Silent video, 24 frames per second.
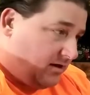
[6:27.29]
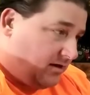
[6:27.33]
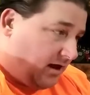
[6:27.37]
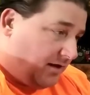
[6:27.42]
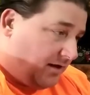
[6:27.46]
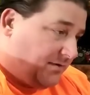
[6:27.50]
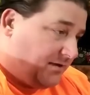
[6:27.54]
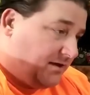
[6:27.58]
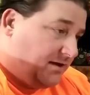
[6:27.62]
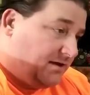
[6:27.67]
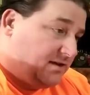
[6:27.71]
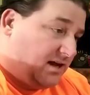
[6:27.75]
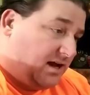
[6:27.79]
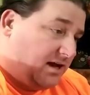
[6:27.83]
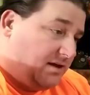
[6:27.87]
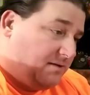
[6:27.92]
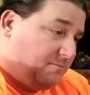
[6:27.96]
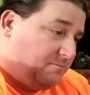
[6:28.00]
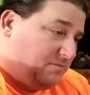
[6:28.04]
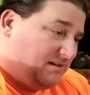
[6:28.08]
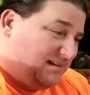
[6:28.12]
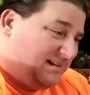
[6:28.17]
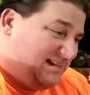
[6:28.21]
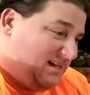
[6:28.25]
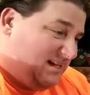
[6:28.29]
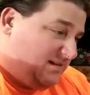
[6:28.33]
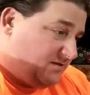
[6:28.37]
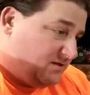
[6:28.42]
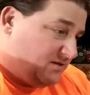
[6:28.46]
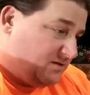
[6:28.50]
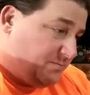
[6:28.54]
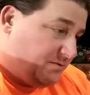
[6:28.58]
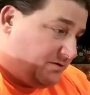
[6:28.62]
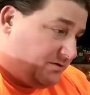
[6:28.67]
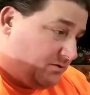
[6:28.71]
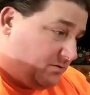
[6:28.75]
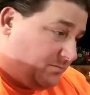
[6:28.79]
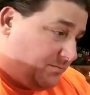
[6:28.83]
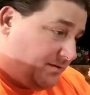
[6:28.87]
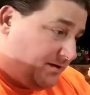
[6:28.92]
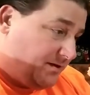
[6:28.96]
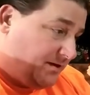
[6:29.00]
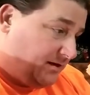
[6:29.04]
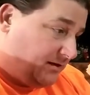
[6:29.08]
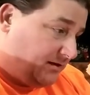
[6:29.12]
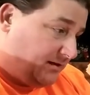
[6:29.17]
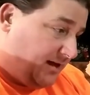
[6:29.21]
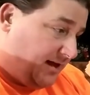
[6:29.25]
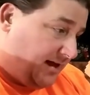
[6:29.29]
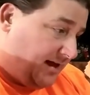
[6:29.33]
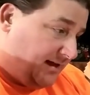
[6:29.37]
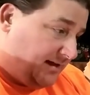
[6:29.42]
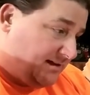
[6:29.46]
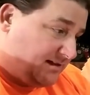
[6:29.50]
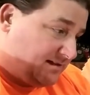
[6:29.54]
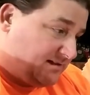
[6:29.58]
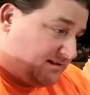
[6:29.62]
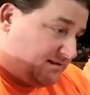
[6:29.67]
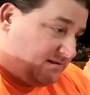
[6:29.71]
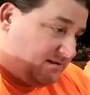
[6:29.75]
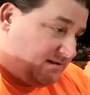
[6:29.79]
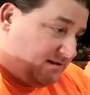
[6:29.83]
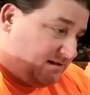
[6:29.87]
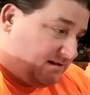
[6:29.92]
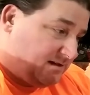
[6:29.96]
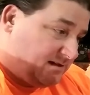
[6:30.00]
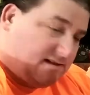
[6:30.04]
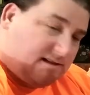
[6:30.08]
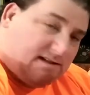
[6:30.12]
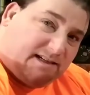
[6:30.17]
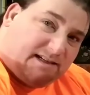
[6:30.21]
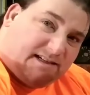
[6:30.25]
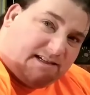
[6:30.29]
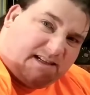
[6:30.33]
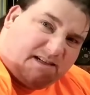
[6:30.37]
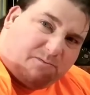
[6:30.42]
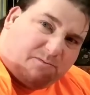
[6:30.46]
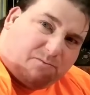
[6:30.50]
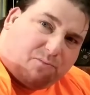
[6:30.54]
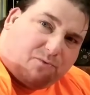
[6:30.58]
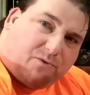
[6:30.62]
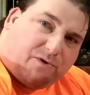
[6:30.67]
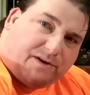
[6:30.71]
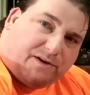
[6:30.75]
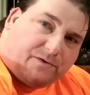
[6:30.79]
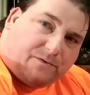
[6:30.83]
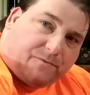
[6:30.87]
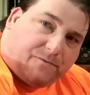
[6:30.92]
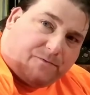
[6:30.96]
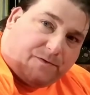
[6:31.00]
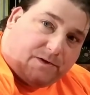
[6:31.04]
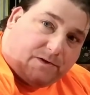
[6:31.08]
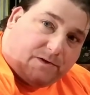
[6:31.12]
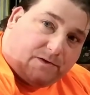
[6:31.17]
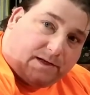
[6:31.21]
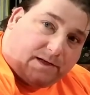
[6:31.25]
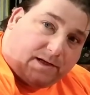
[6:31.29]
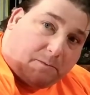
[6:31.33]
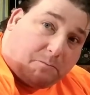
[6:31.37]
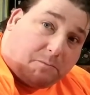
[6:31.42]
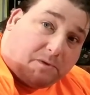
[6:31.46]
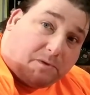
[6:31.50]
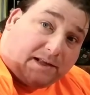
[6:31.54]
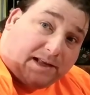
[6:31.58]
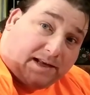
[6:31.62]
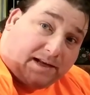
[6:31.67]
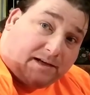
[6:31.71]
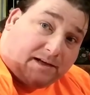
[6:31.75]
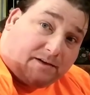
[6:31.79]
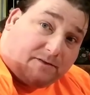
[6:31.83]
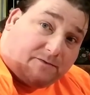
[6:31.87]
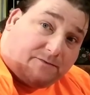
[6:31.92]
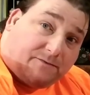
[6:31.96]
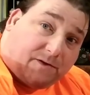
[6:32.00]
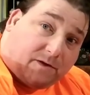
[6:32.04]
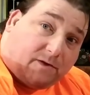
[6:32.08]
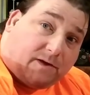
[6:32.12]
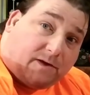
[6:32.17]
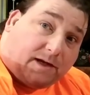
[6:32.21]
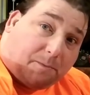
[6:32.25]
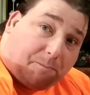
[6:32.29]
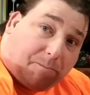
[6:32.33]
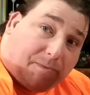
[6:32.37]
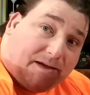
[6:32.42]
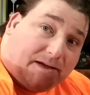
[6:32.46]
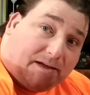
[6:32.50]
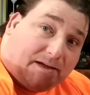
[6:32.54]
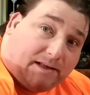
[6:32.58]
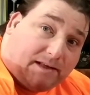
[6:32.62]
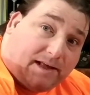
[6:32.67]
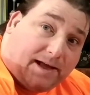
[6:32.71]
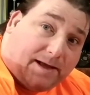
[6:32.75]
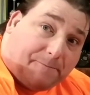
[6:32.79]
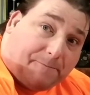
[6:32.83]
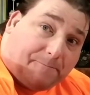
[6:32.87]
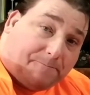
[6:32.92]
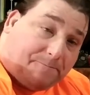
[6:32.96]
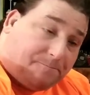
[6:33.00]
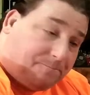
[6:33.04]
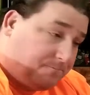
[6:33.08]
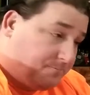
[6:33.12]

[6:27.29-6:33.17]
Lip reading: I believe it's pure PLA. It didn't print or feel like a blend. It felt like a PLA.